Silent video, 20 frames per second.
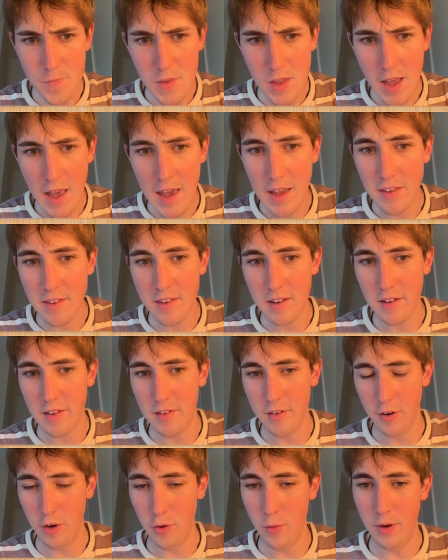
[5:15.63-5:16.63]

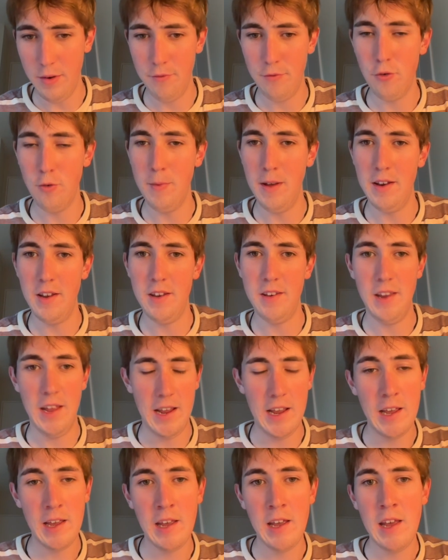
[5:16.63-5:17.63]
8601 formatted
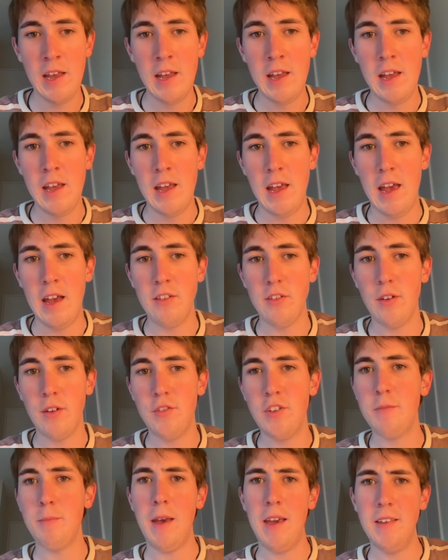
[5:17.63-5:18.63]
date. And so I've
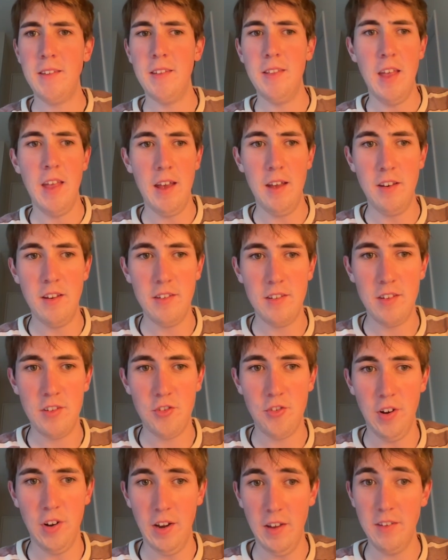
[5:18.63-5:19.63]
just pasted that in as a
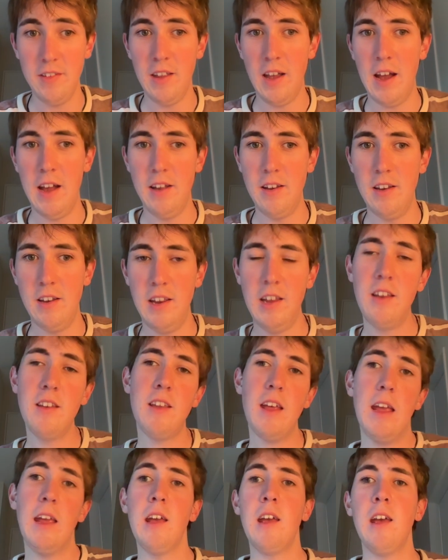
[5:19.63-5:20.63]
string, a start and an end
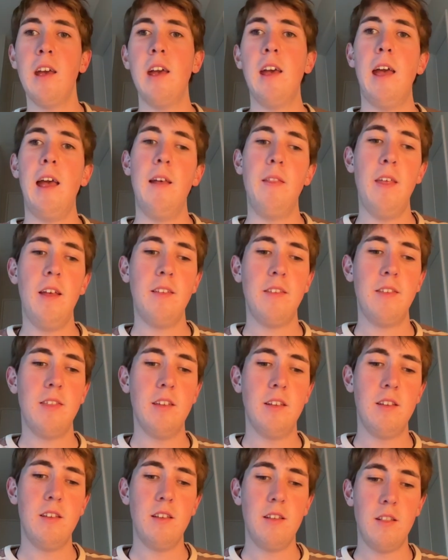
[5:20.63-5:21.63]
date, and that's the
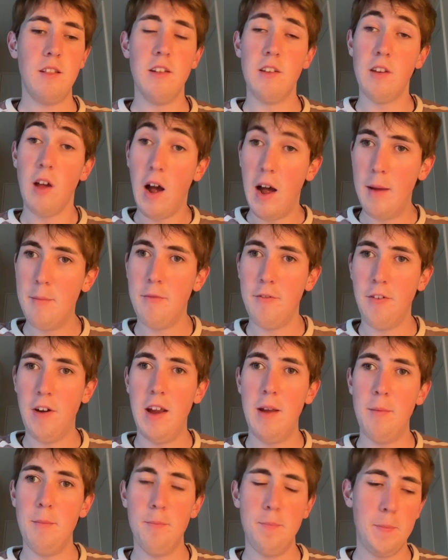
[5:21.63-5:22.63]
time
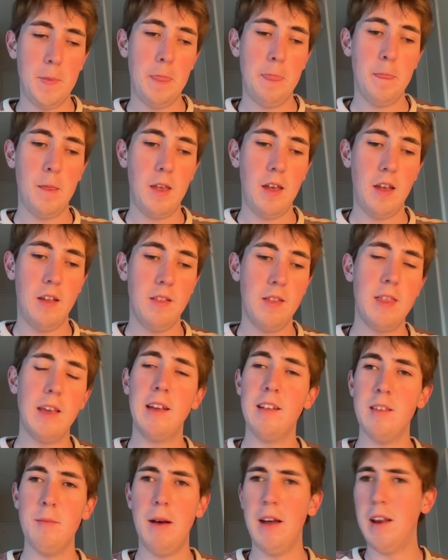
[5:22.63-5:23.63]
frame, I think
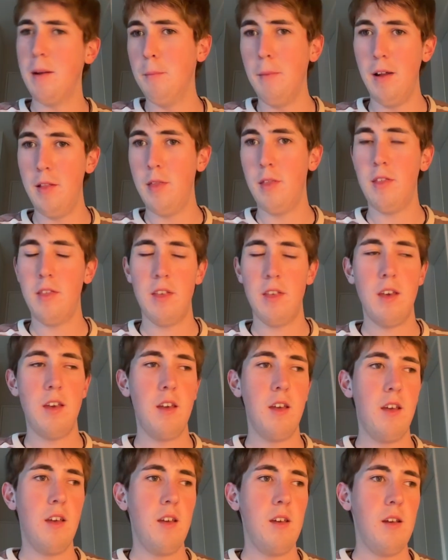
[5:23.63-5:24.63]
it's about a month,
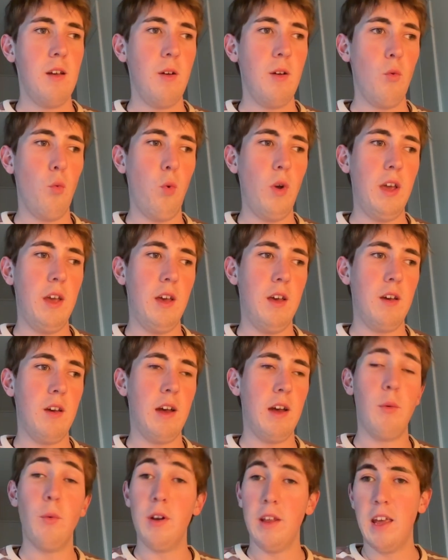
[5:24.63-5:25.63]
where
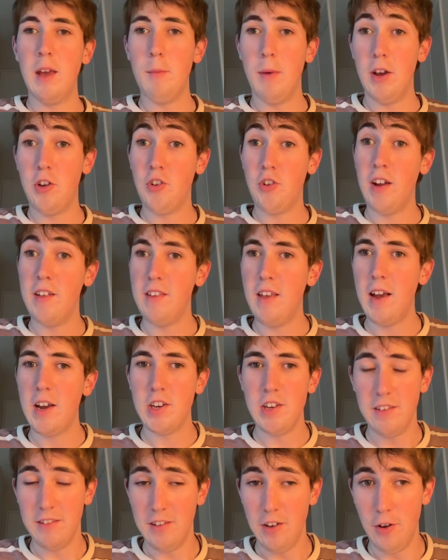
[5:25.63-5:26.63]
I want to get my
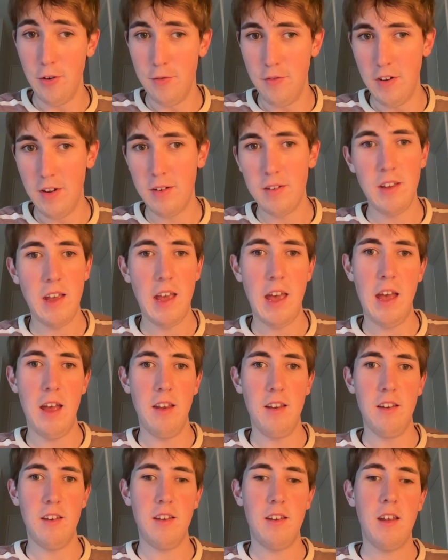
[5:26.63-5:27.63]
transactions over.
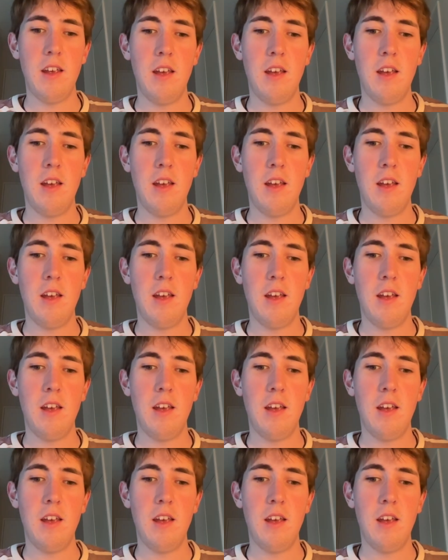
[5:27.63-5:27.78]
And